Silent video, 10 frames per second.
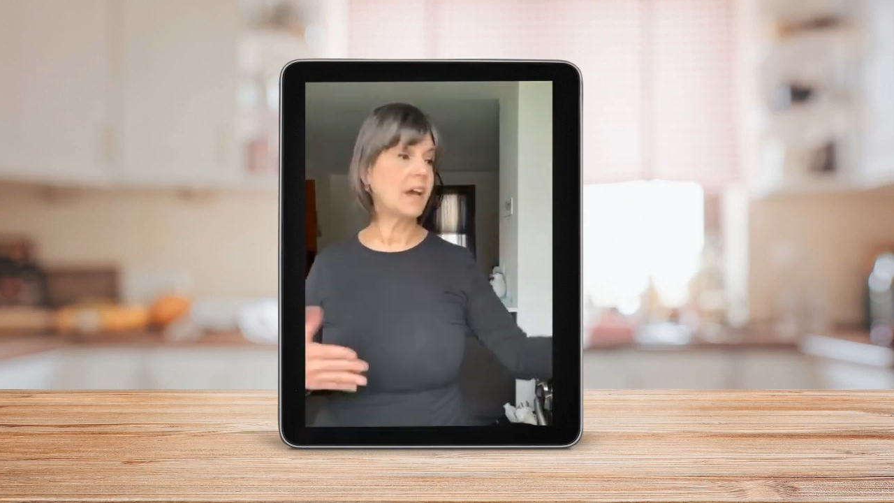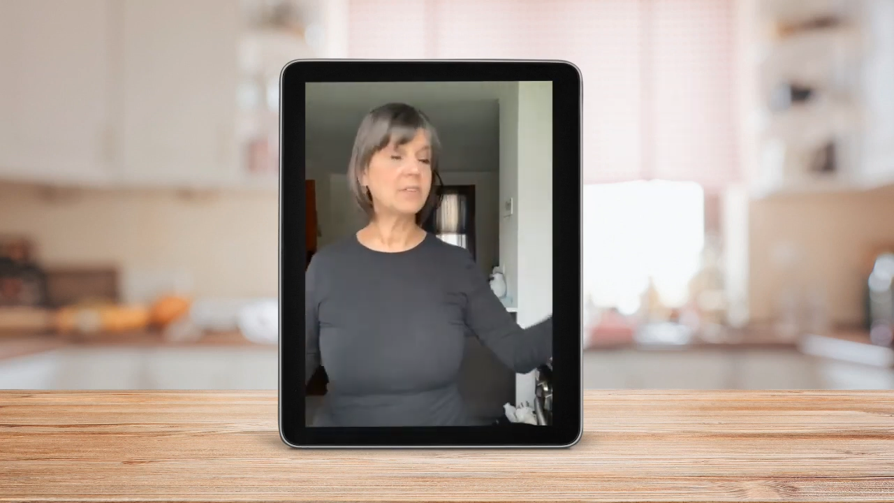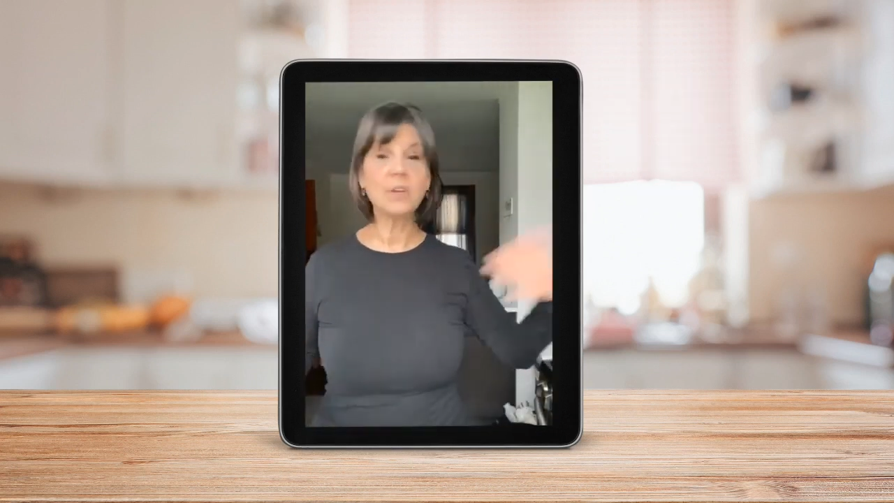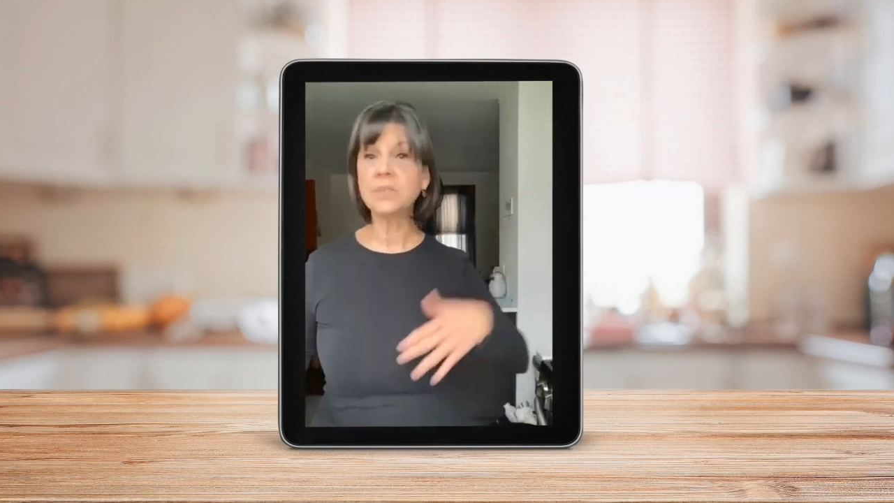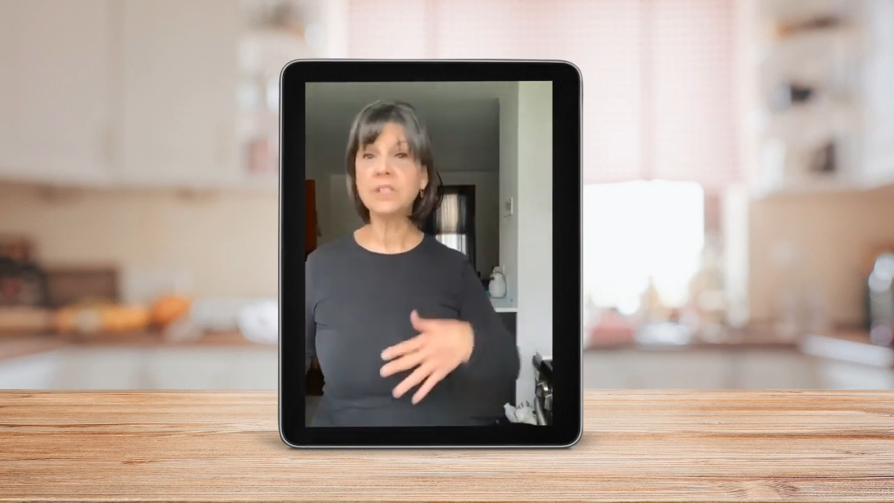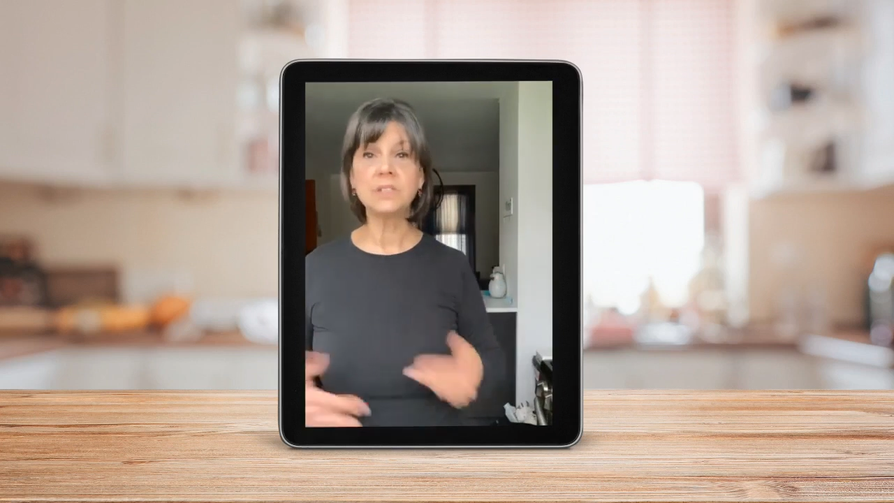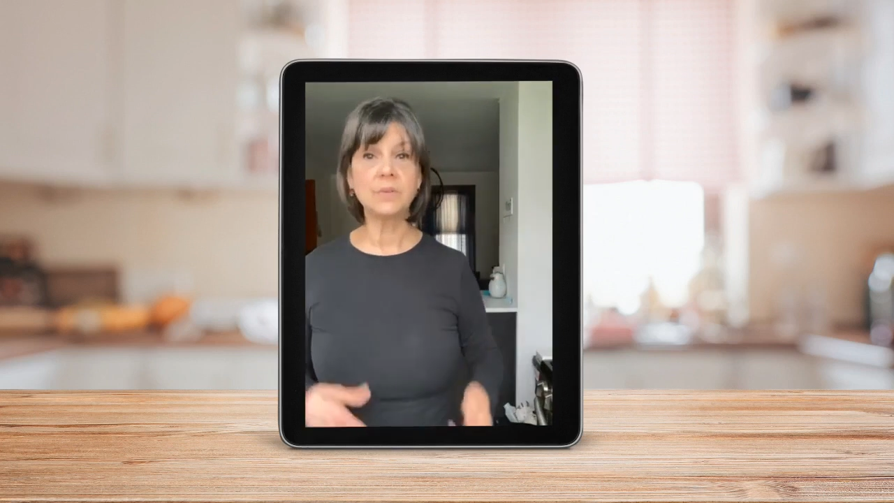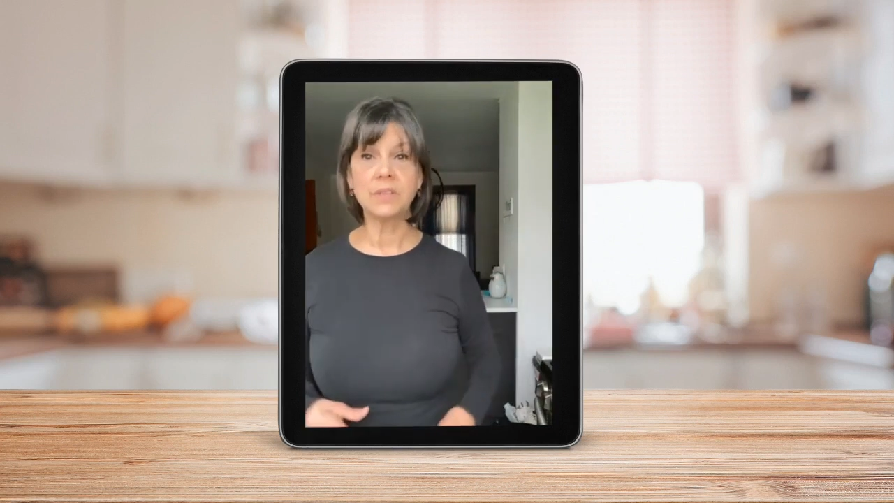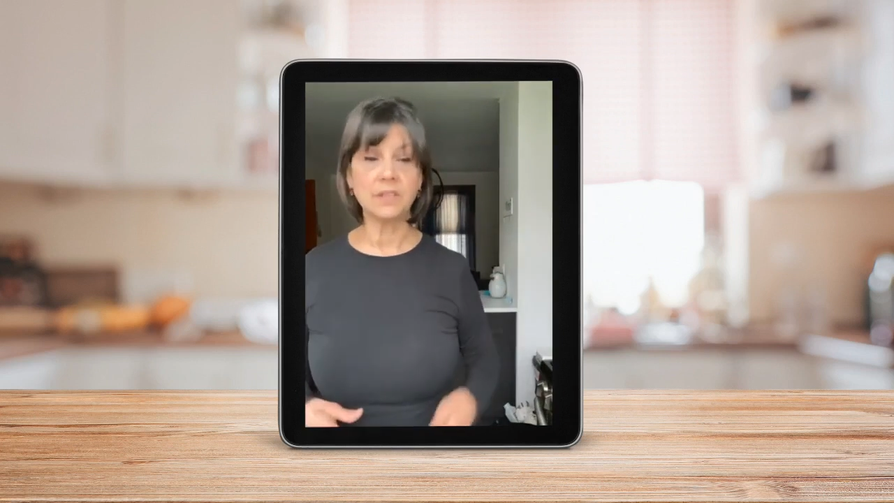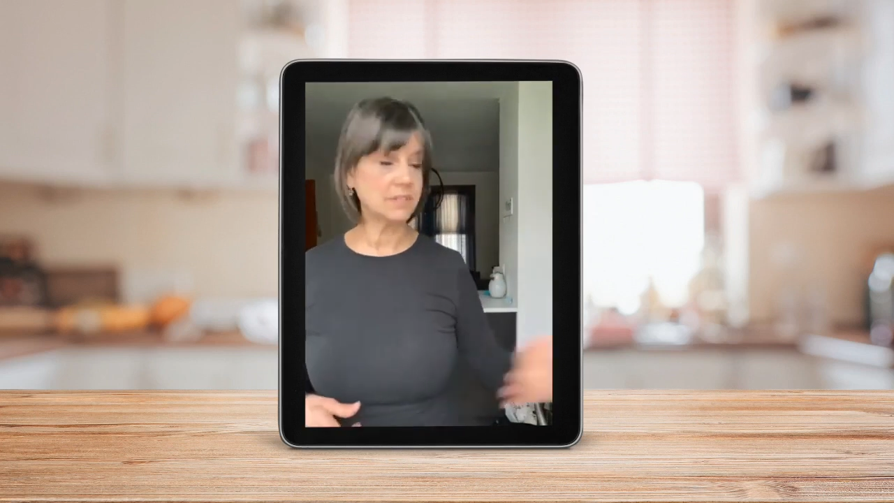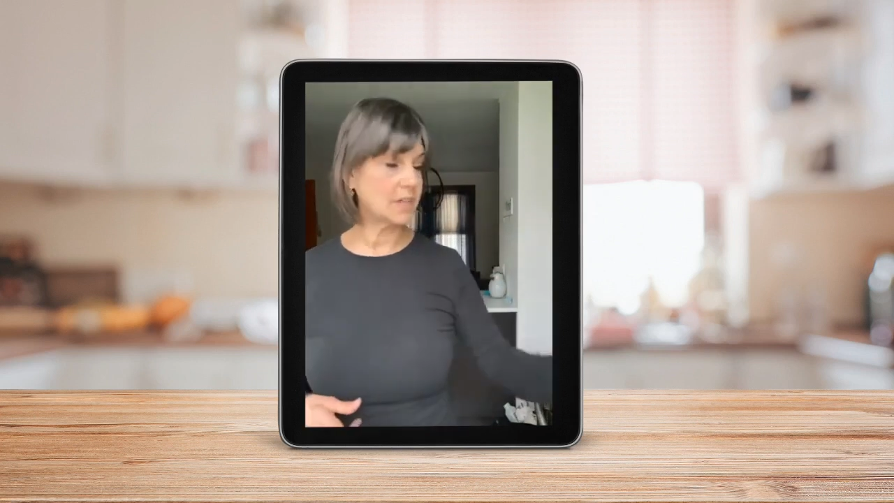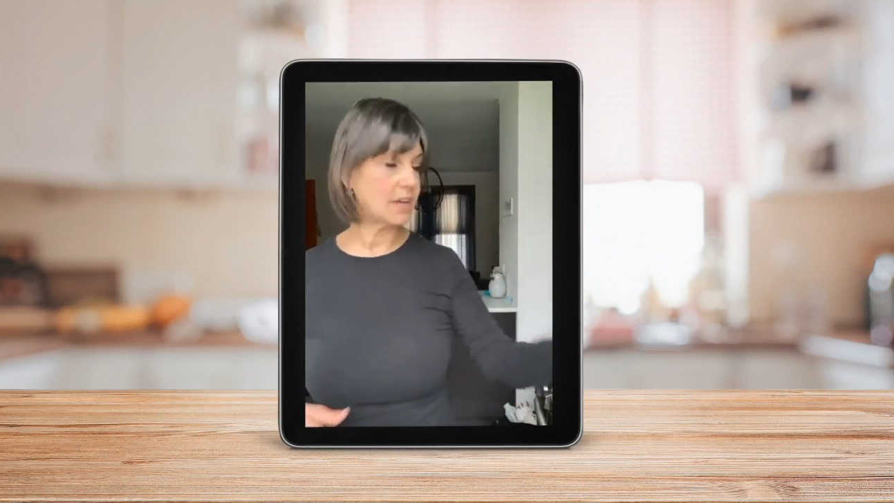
I don't know what to do with this.